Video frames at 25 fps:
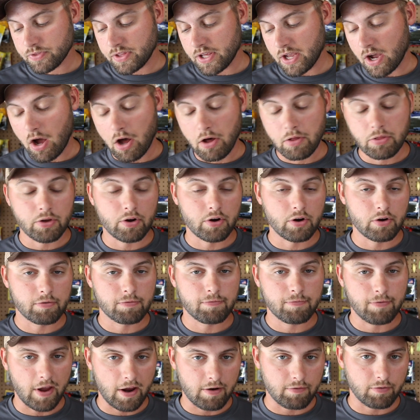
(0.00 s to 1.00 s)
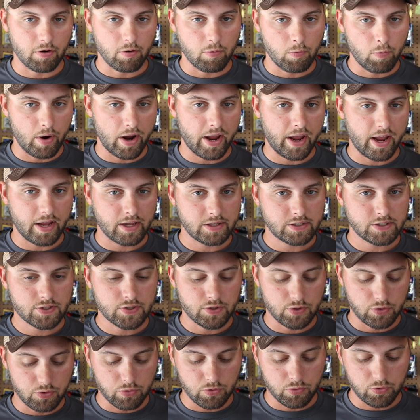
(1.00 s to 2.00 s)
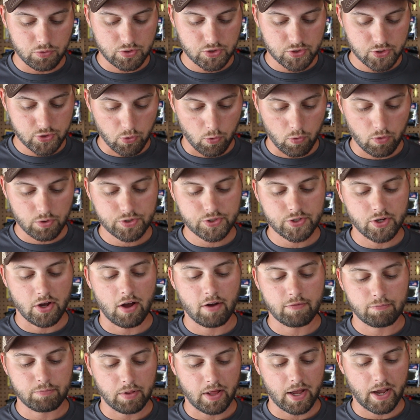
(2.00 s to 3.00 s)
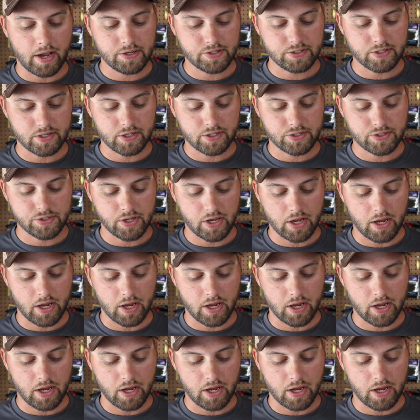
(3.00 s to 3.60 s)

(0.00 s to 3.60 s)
the other favorite way to store soft plastics,